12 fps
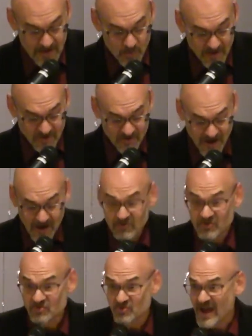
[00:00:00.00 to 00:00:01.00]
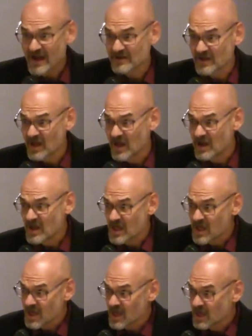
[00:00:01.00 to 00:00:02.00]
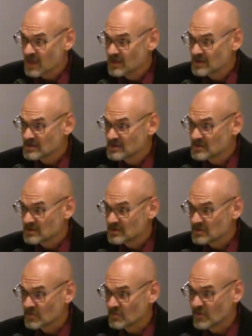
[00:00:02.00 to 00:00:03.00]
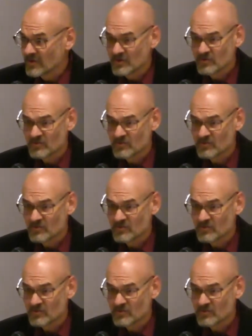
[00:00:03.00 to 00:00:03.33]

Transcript: reached out to Jack Dunn. Oh boy, there's a